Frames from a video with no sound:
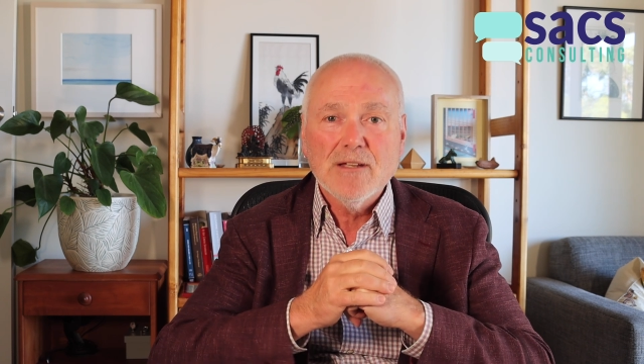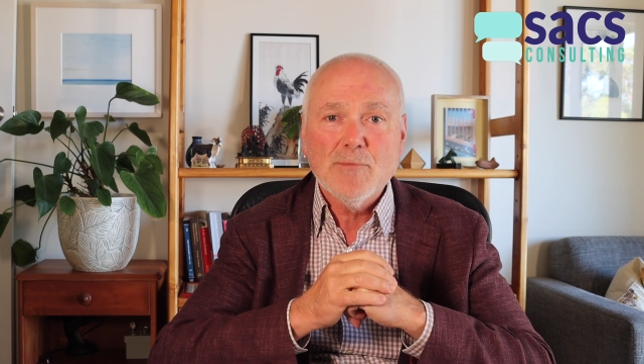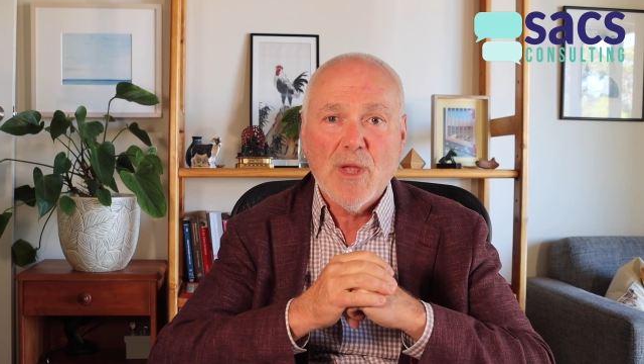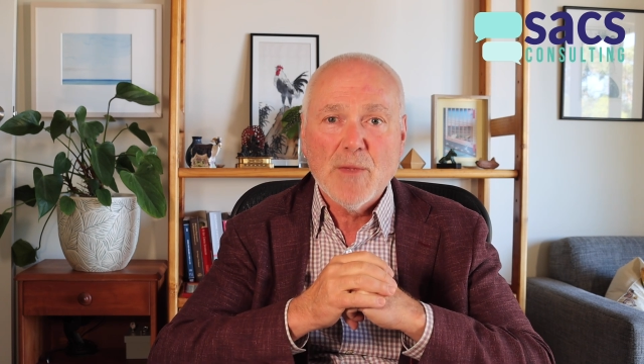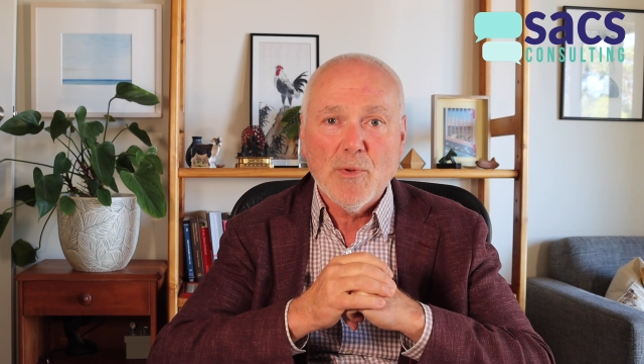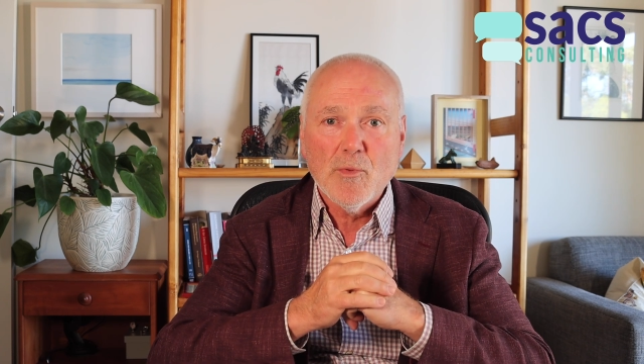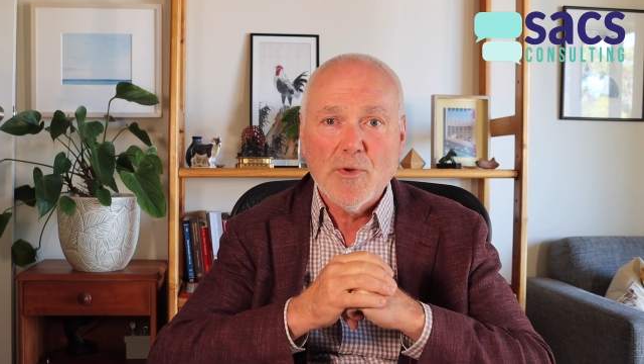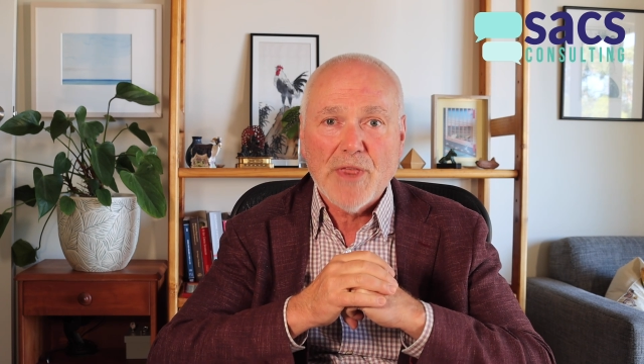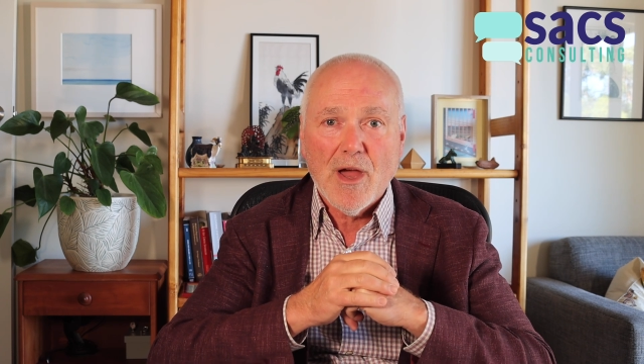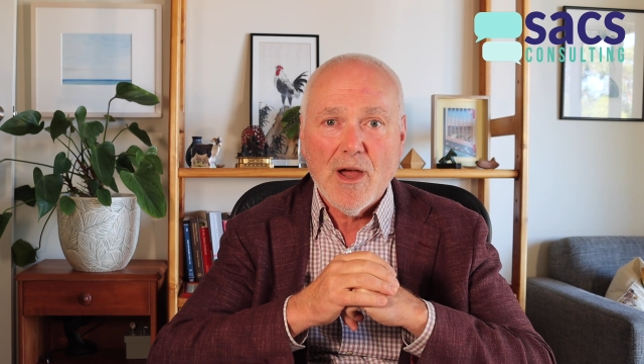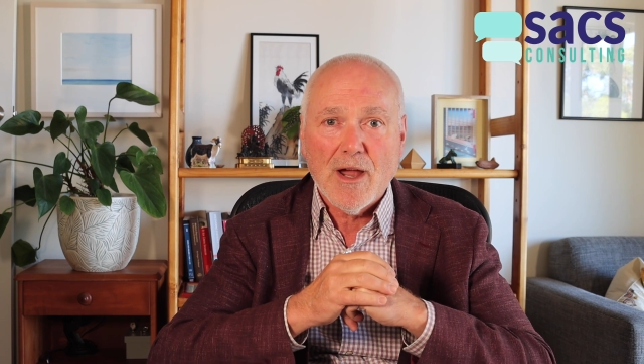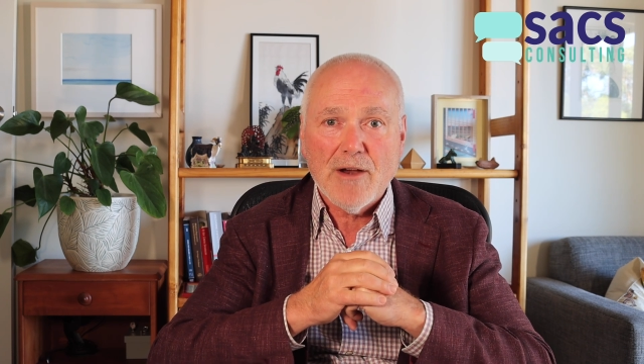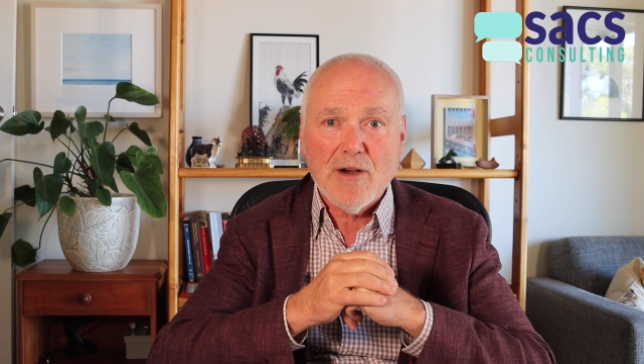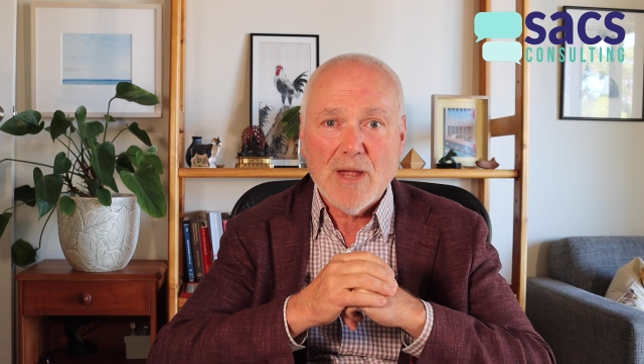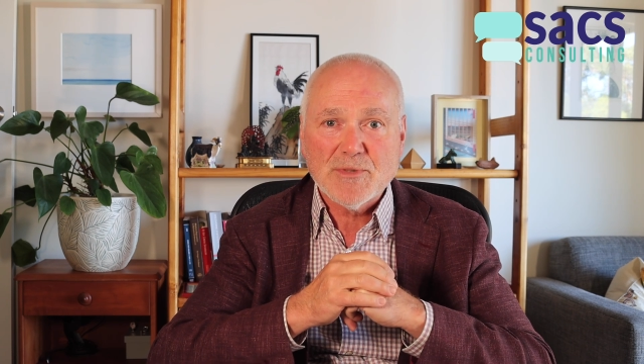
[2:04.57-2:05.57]
people with
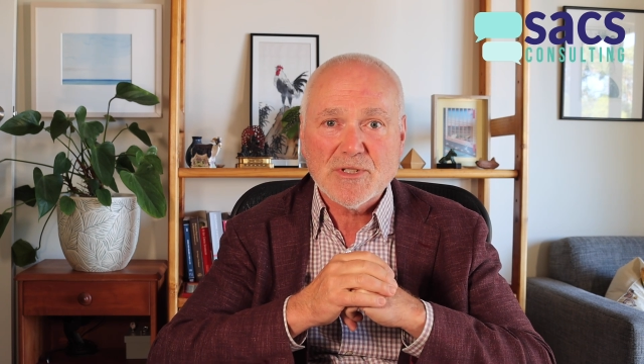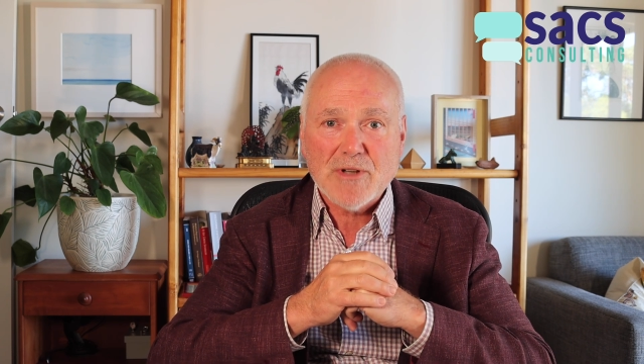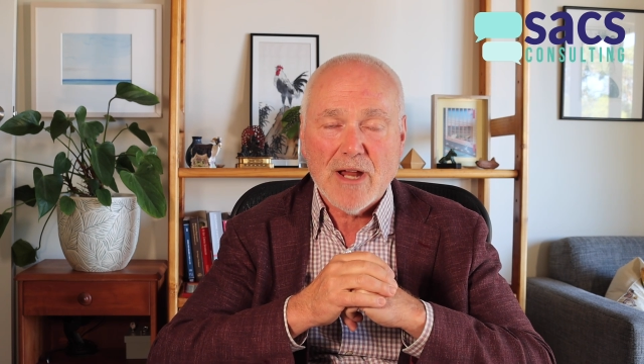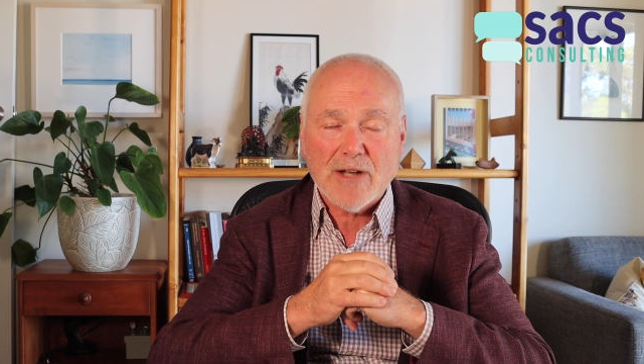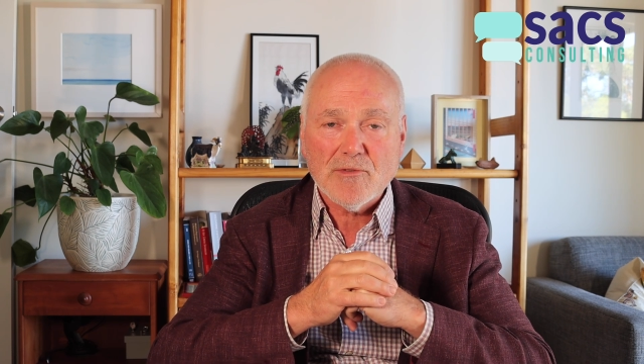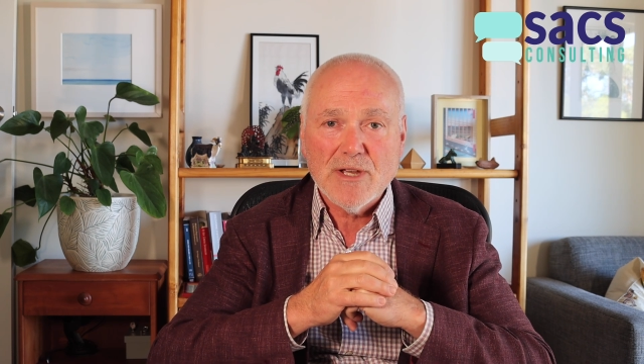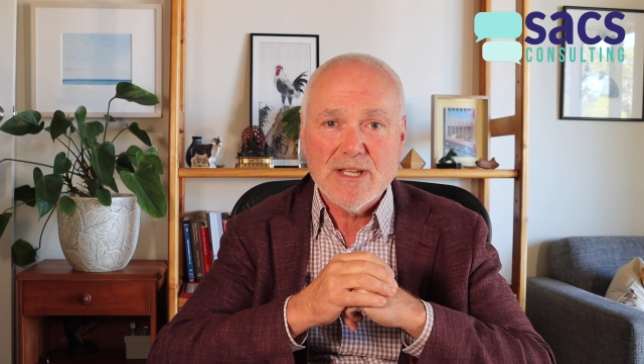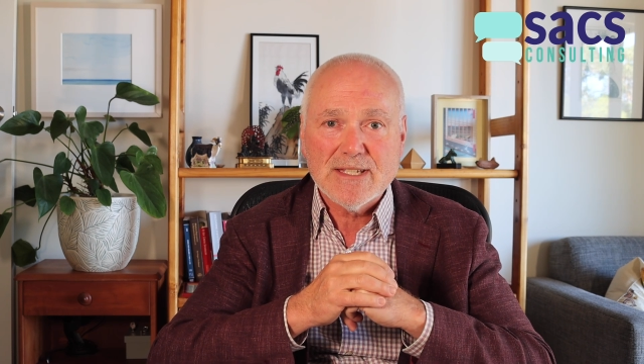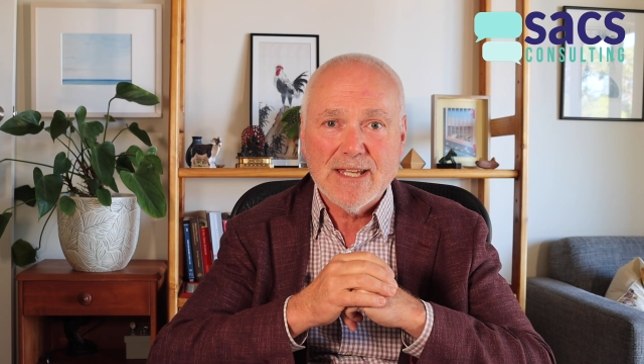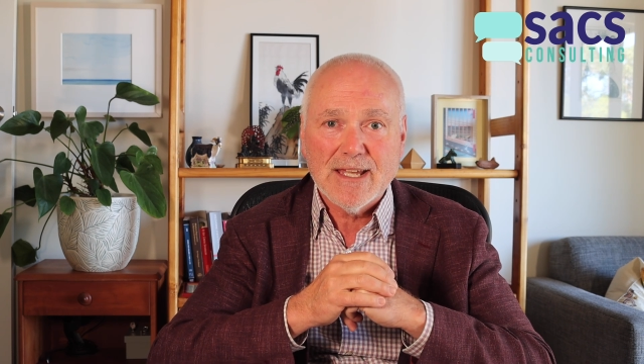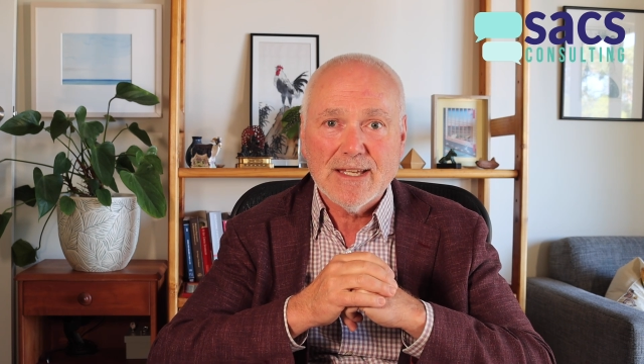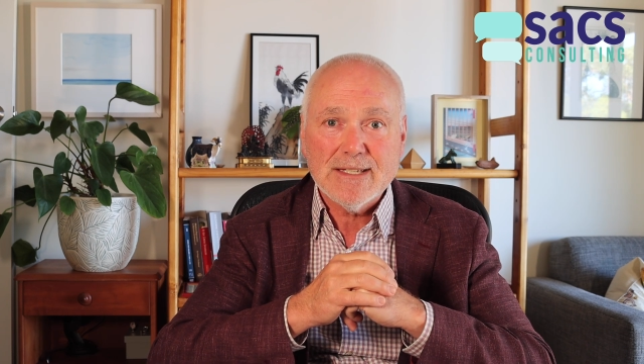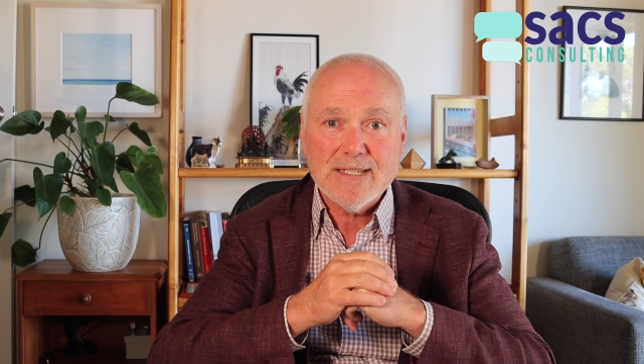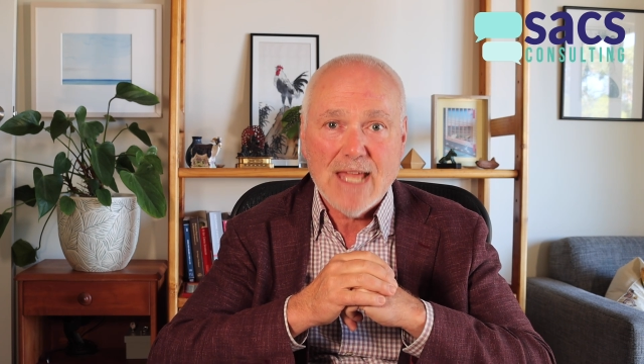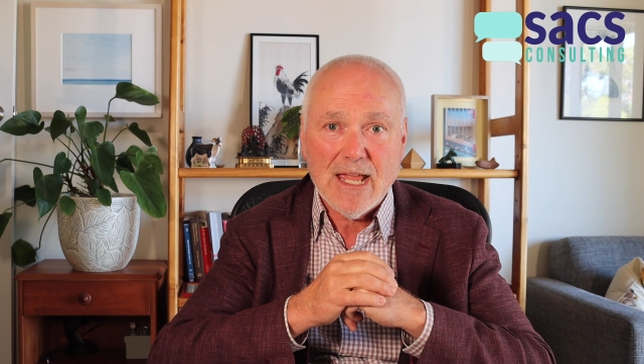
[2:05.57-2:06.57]
higher abstract
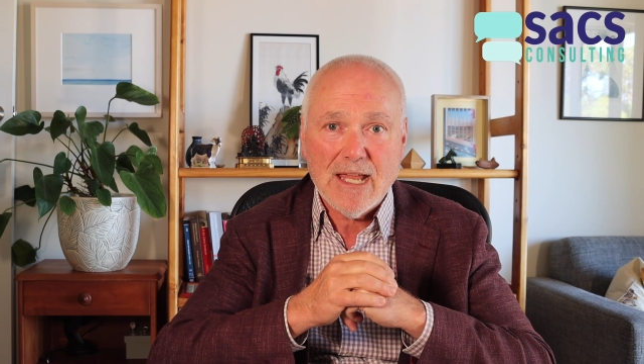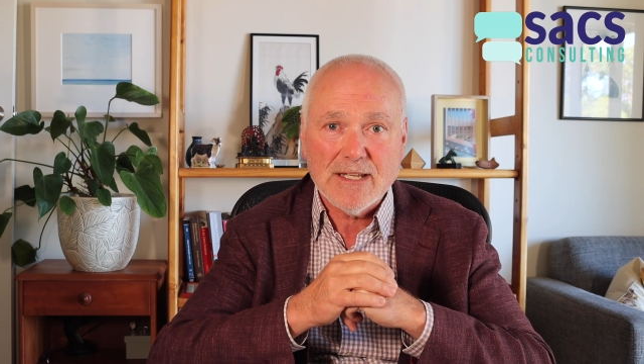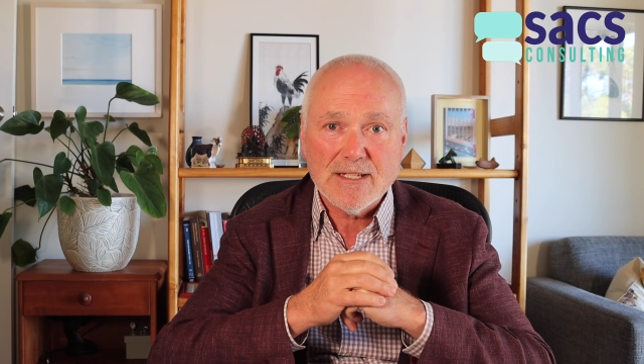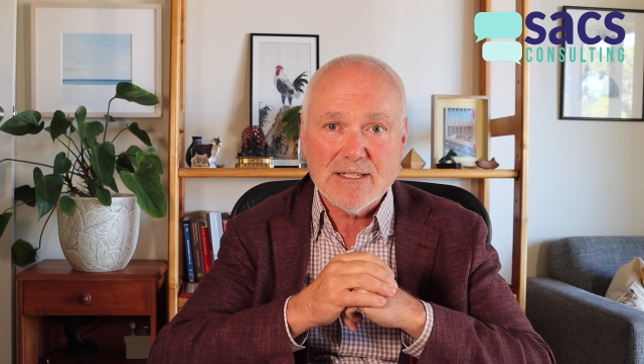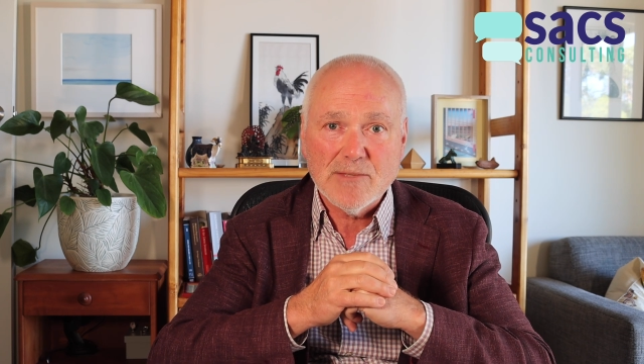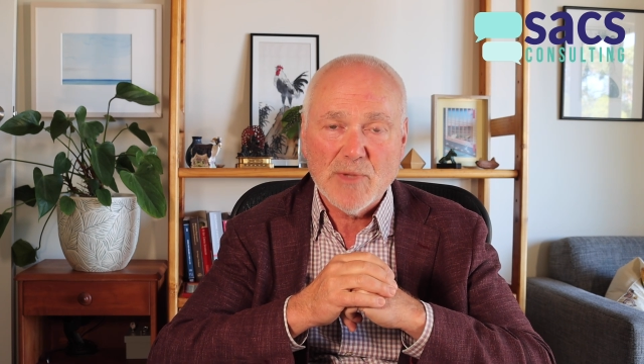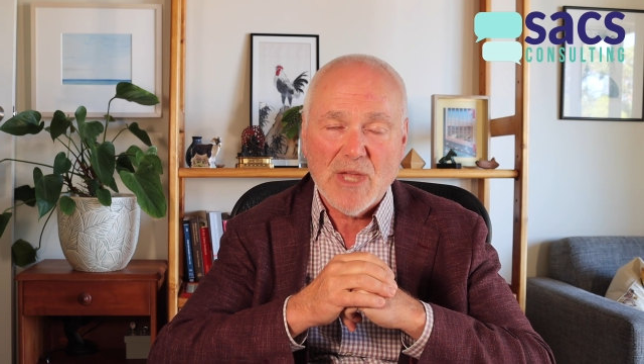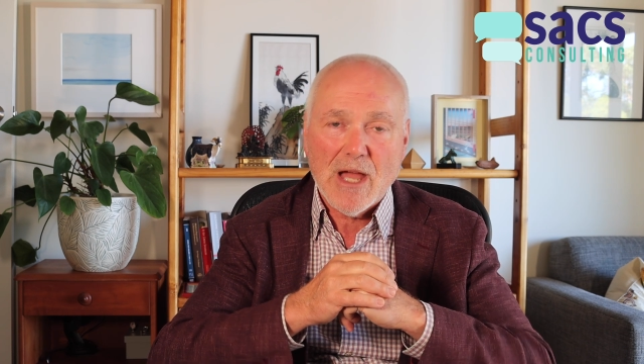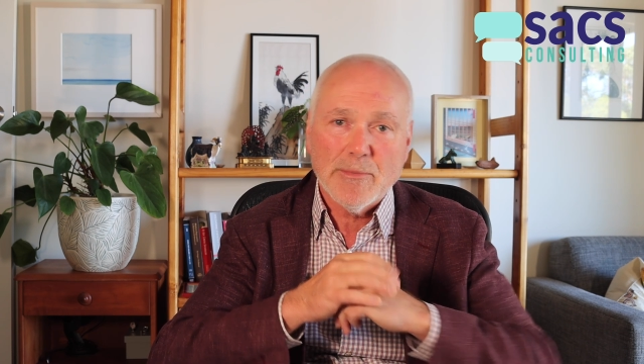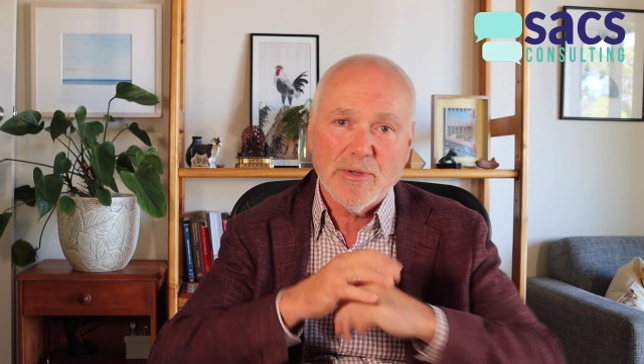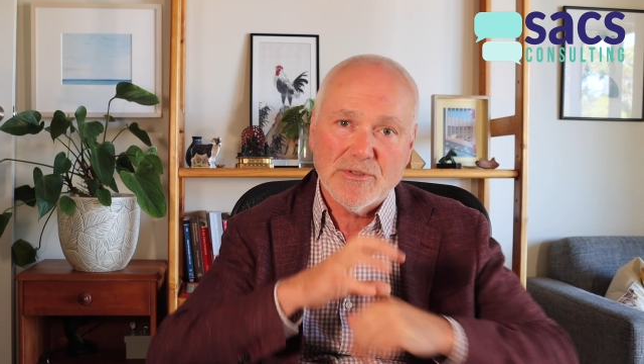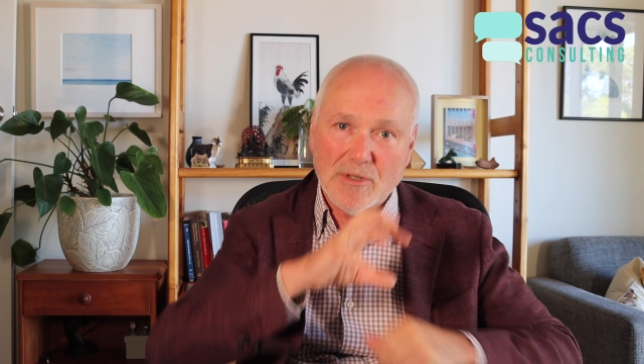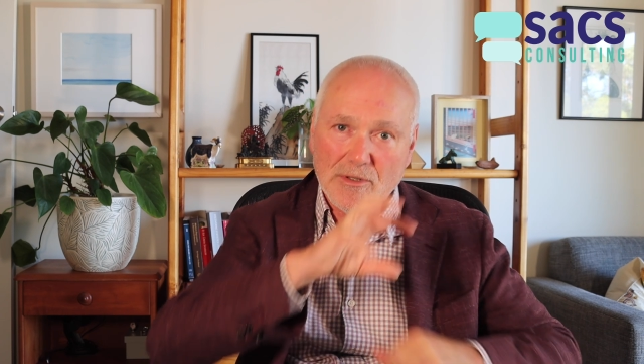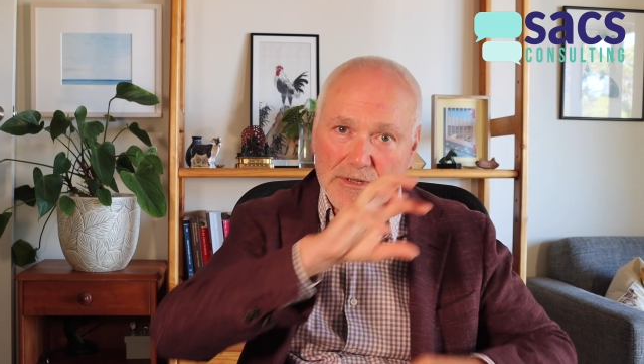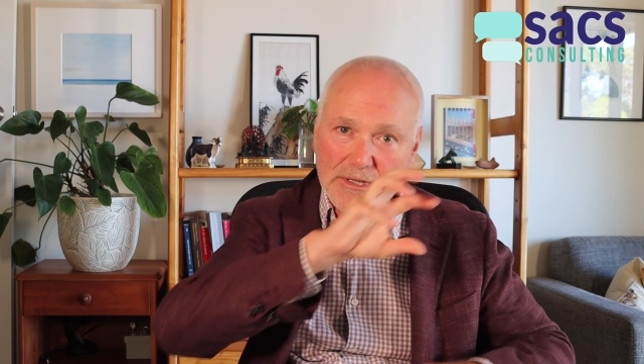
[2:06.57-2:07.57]
reasoning tend to be able to